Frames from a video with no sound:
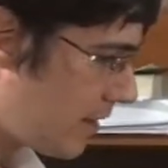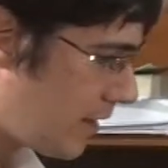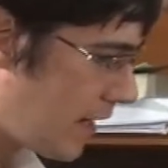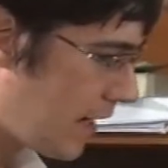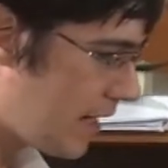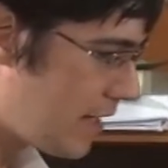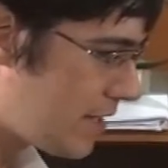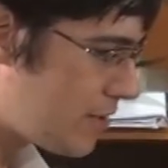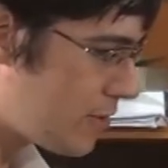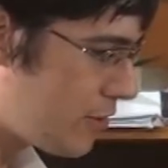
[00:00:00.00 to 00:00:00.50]

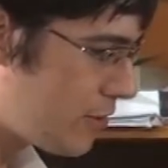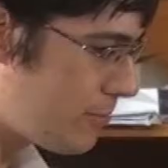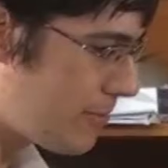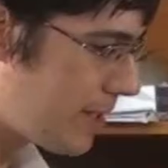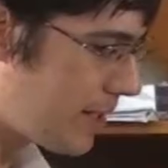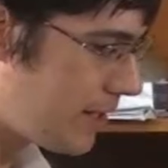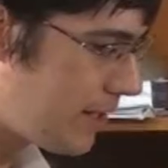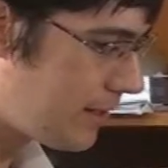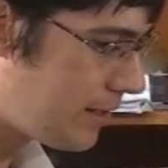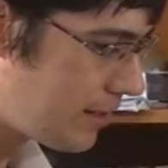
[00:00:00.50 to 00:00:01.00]
Hey
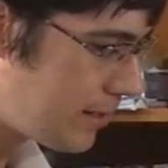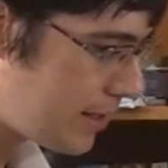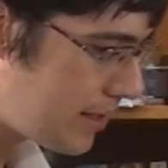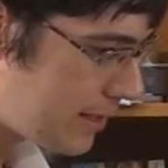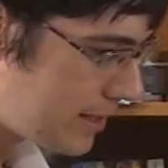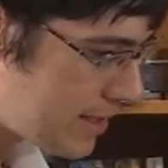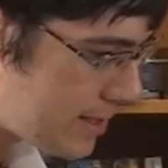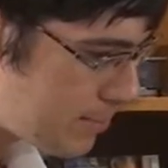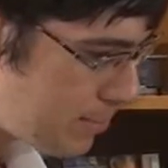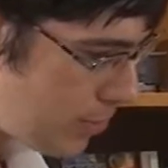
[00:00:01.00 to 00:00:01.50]
Truman, look at
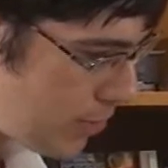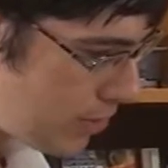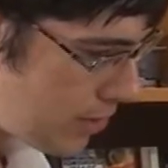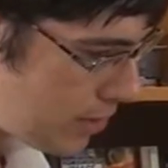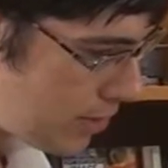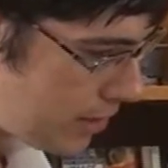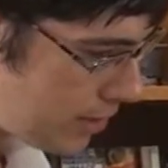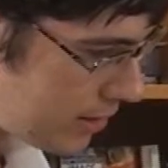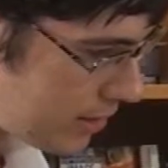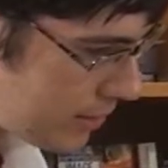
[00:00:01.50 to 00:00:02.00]
this
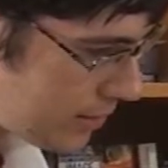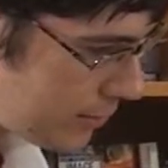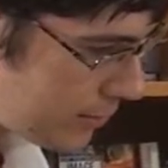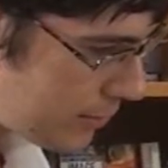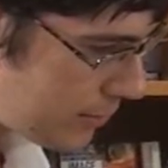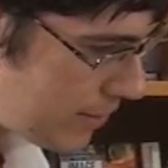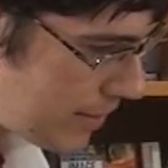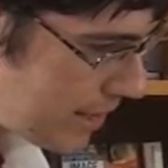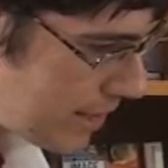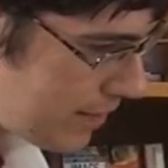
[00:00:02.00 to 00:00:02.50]
ball.
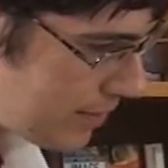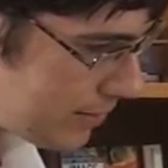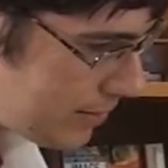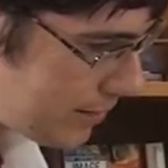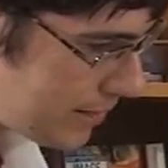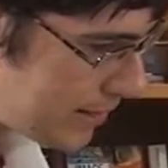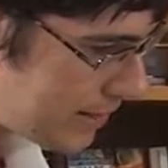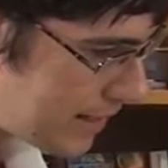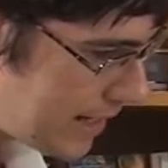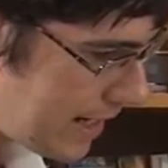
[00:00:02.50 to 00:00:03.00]
Wow,
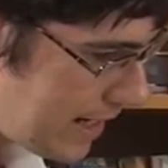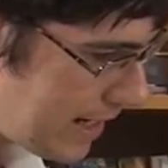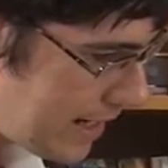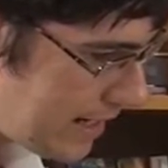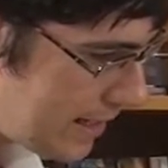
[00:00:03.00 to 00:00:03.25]
look at that.